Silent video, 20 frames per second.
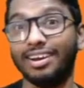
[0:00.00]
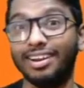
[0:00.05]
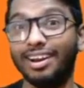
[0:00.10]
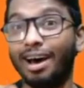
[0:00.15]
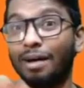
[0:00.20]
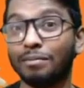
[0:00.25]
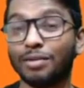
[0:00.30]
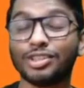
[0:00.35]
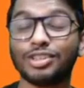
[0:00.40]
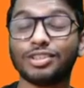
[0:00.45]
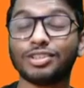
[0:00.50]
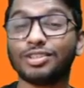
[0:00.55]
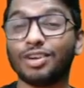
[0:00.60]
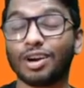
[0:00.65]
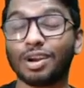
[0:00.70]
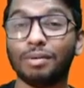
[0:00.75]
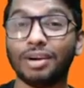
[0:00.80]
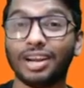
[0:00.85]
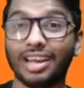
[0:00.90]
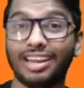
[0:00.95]
And I'm not just
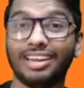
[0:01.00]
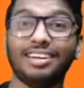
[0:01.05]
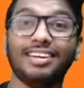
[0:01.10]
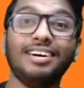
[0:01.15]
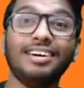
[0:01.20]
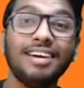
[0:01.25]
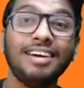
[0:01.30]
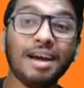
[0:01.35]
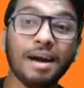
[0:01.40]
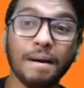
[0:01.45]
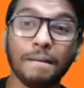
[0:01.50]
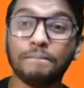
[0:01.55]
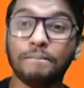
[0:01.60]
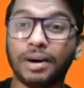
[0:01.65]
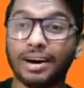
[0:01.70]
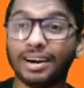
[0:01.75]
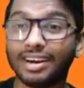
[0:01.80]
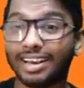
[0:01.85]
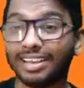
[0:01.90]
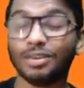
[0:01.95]
talking about India,
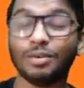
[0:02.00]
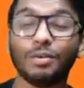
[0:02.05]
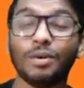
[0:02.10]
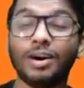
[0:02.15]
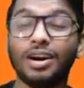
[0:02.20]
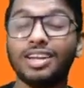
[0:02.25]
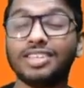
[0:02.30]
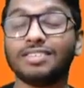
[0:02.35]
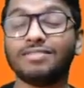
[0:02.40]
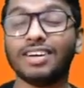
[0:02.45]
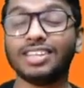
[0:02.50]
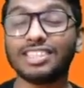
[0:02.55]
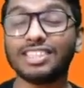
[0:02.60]
but in the world itself.